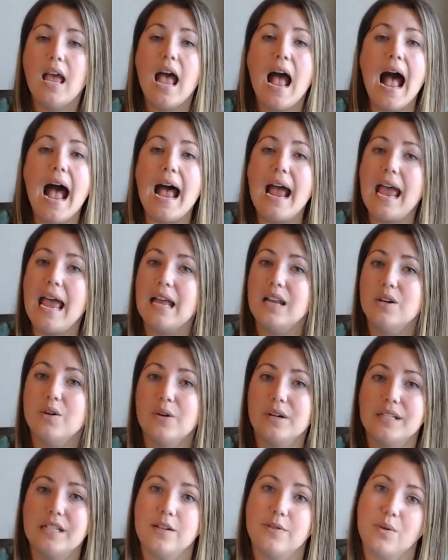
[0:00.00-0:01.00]
I had no
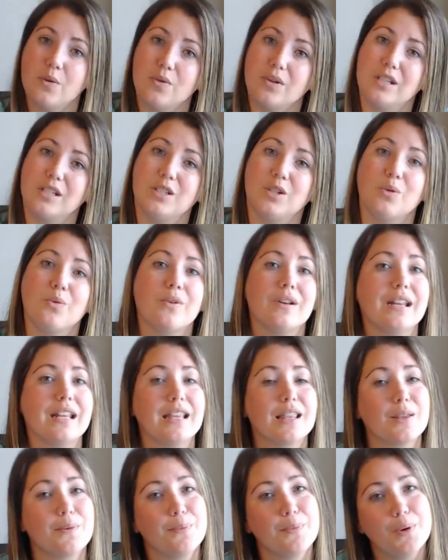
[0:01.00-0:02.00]
idea if I wanted to do Winnie
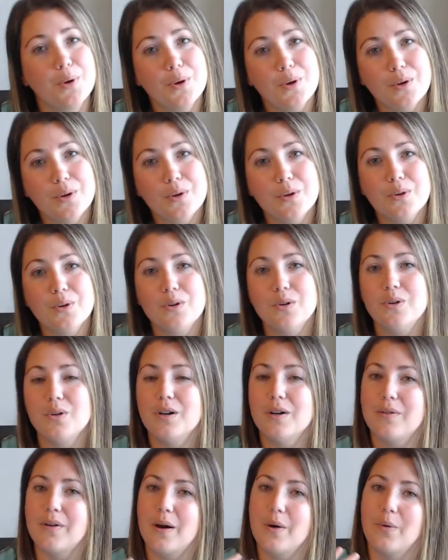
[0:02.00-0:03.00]
the Pooh,
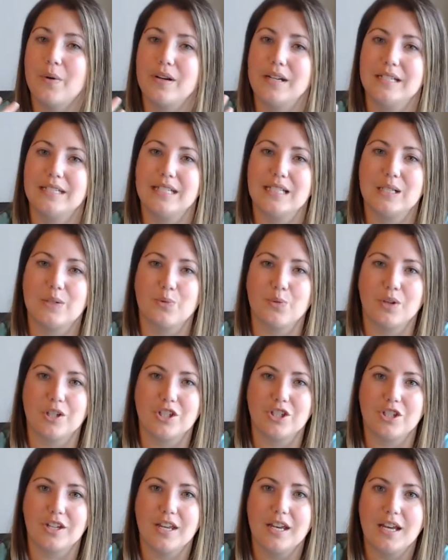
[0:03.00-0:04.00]
if I wanted to
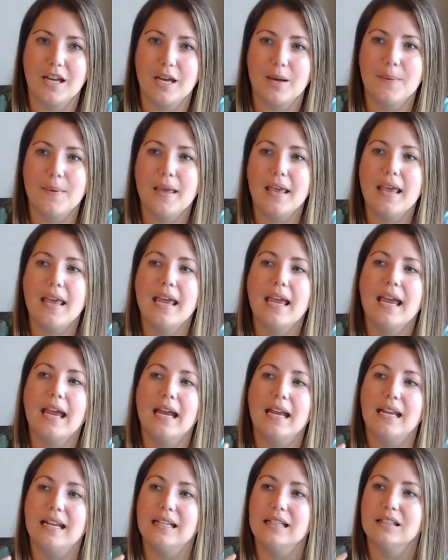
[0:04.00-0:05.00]
switch it up.
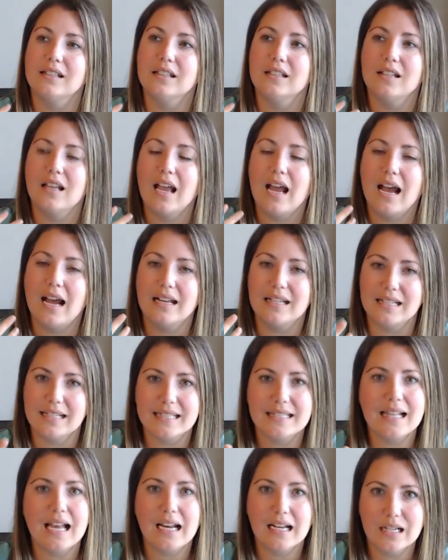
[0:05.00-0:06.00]
And I
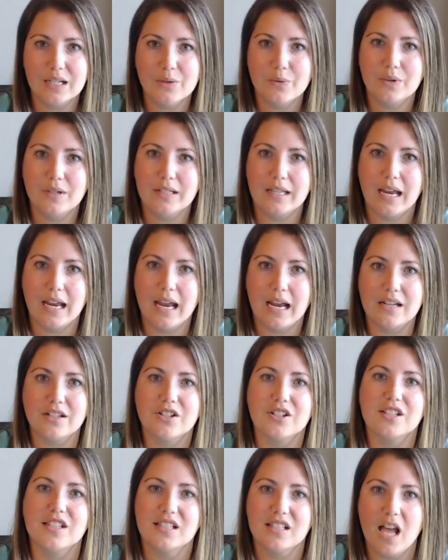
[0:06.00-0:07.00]
decided one day, I
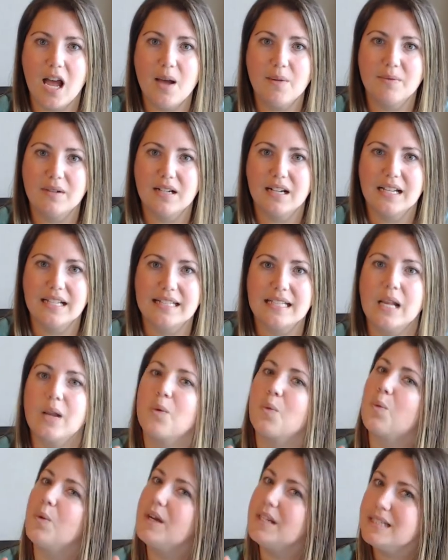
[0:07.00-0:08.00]
just stopped and I said,
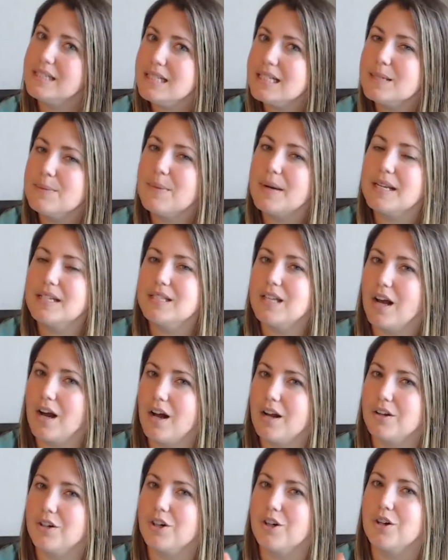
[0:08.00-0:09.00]
what does my
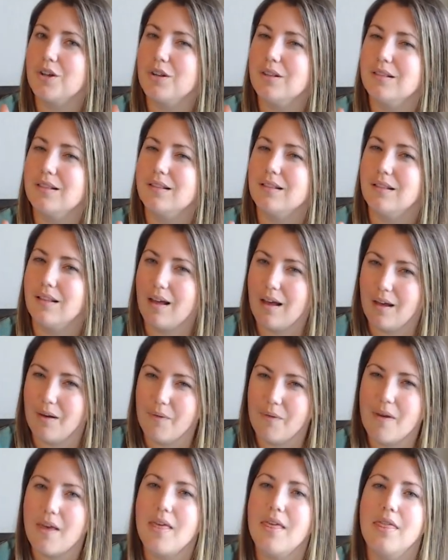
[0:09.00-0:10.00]
daughter
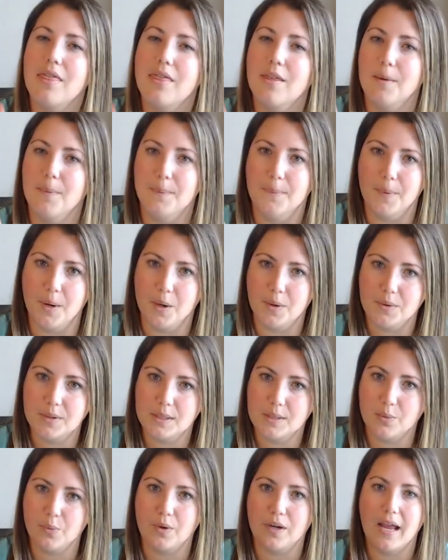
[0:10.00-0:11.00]
love the
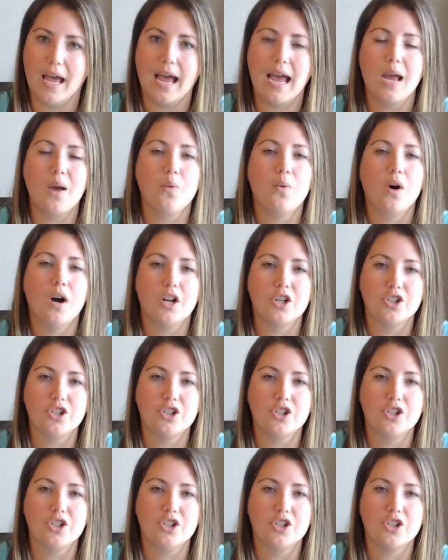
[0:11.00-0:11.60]
most? When I watch